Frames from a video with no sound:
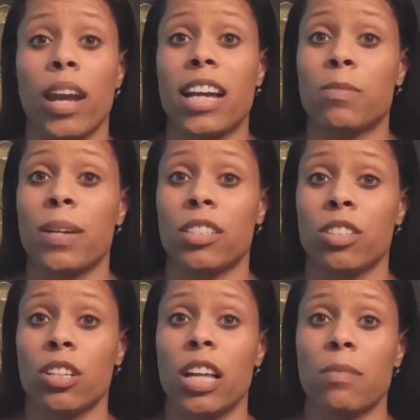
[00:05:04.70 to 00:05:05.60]
what I expect it
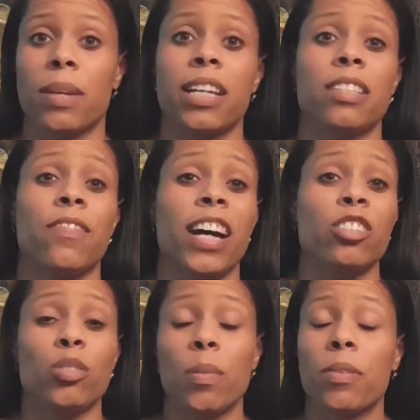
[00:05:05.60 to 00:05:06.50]
to look like, because if I
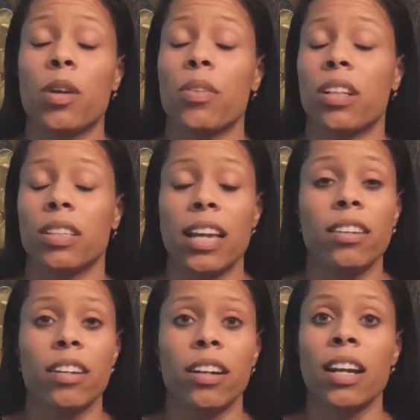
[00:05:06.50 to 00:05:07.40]
show up there with a
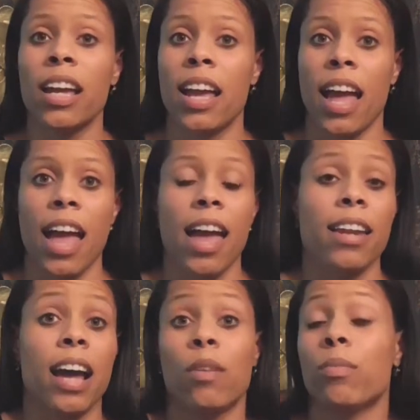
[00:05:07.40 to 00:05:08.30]
lender,
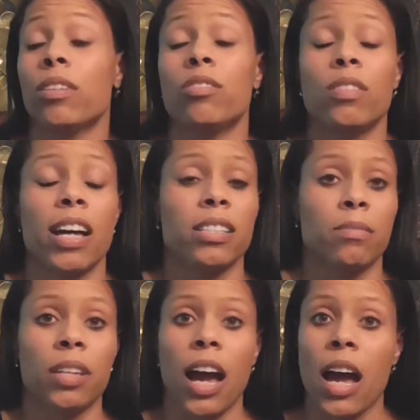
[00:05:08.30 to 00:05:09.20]
and I will do that
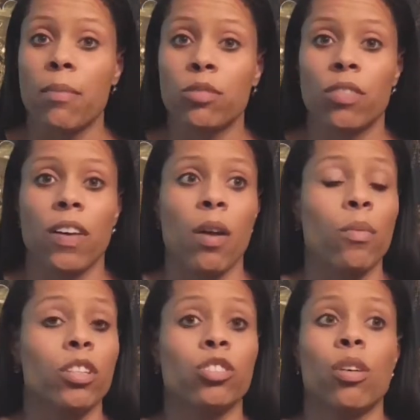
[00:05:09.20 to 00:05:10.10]
sometimes, or if I
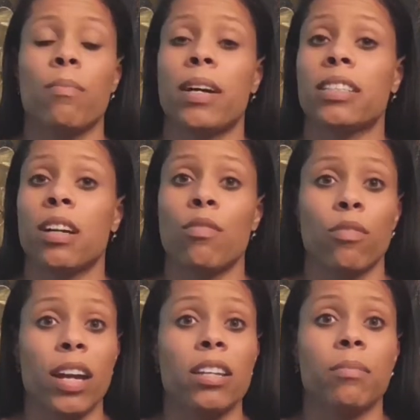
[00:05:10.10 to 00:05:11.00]
want to show up
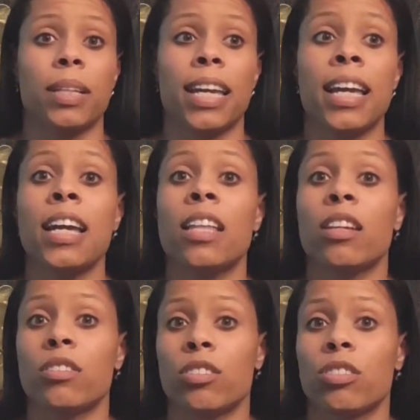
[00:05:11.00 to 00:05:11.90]
myself randomly,
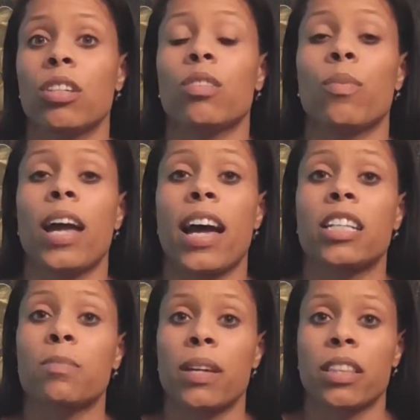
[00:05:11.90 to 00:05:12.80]
there's a certain way I
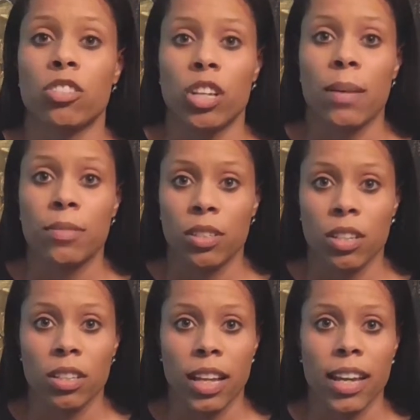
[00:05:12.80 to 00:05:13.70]
expect the job to
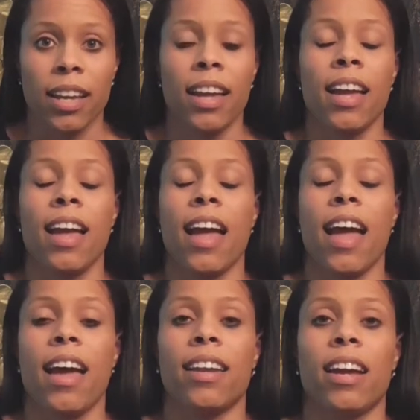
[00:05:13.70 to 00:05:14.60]
look like.
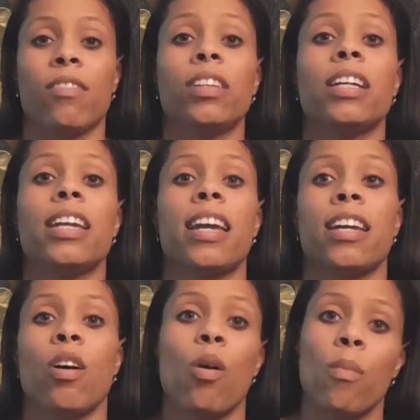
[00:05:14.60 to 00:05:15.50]
And I really
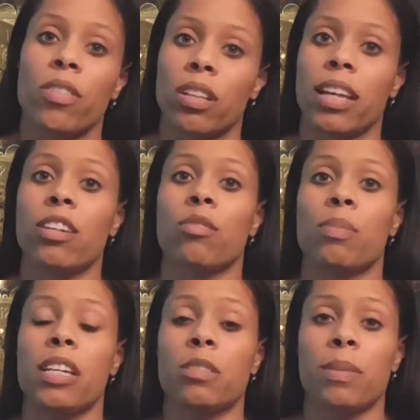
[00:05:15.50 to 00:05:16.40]
hit home on the lender
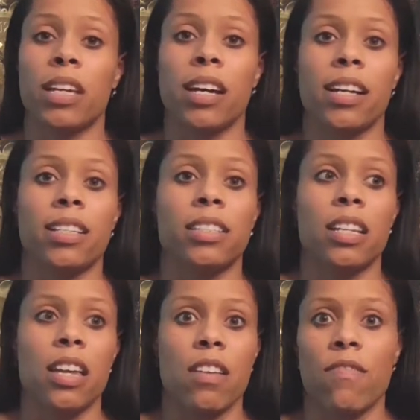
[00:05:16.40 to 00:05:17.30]
piece, because
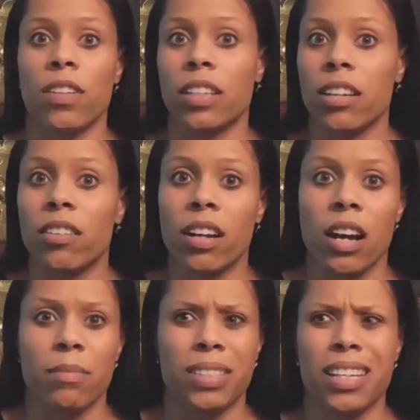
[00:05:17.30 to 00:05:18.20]
if a lender
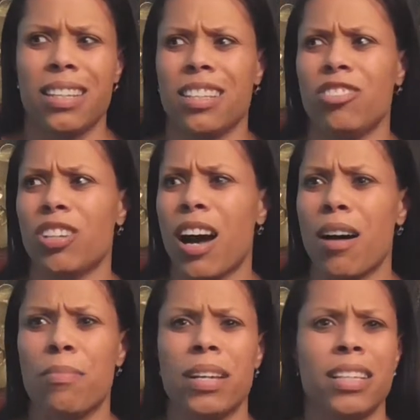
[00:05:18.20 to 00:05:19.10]
comes in and the
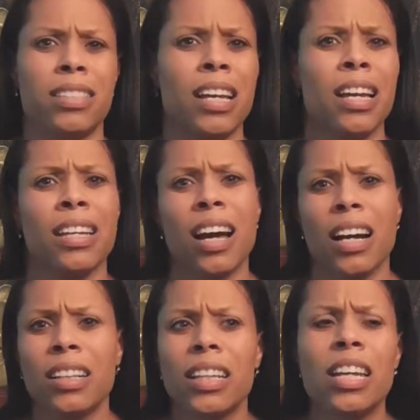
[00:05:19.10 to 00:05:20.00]
job is
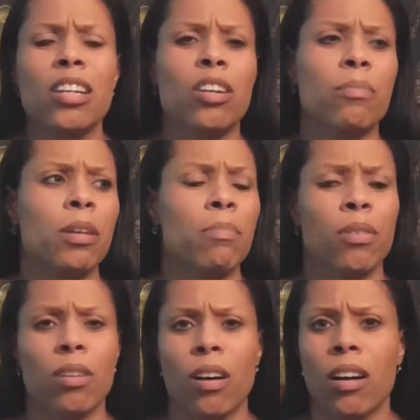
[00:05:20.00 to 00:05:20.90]
not clean, or
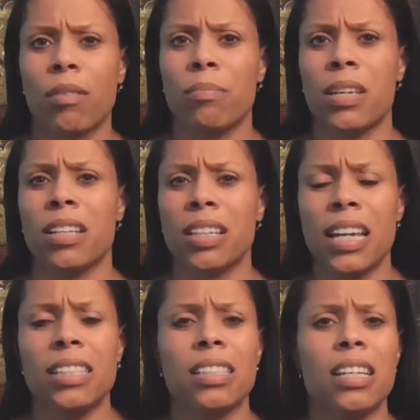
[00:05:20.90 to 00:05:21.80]
people are being
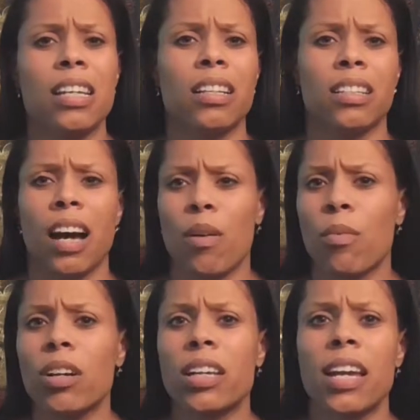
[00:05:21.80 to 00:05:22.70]
lazy and not
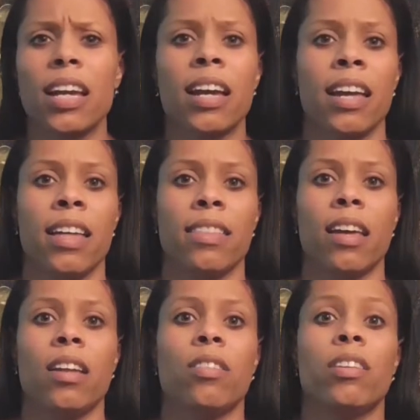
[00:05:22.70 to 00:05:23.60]
working,
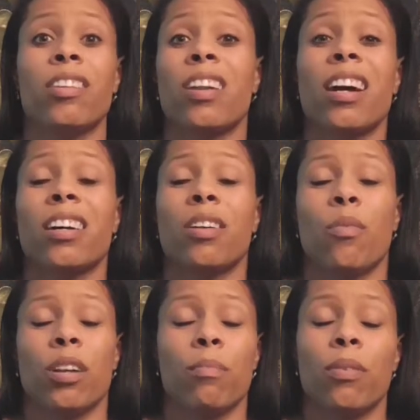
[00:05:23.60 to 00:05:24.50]
then they're not going to
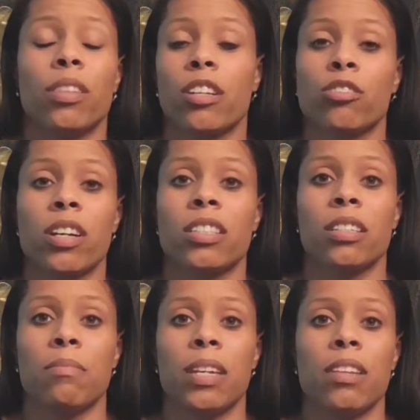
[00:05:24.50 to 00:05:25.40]
want to put their
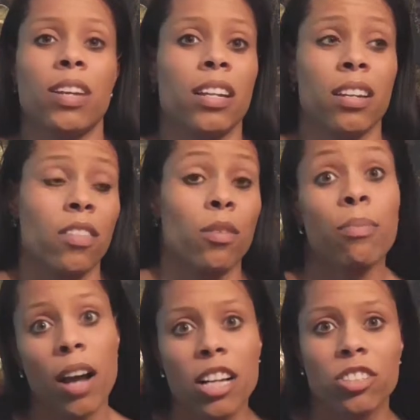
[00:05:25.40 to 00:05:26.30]
trust in me in another
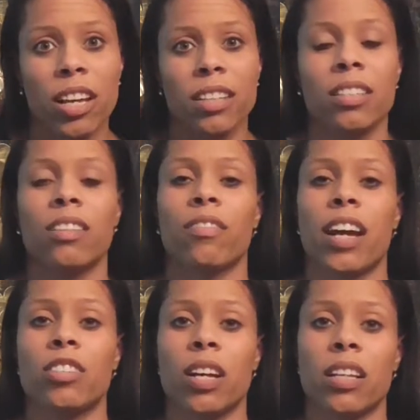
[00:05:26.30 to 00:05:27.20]
project,
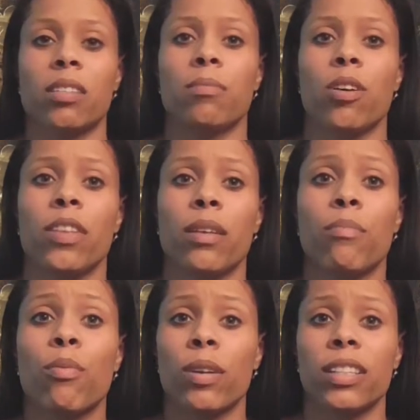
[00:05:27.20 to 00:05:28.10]
right? So I let them know the
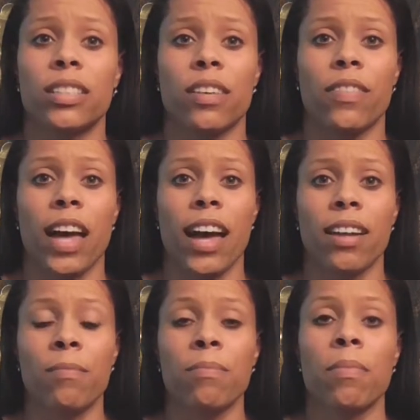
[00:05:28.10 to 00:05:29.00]
importance of that.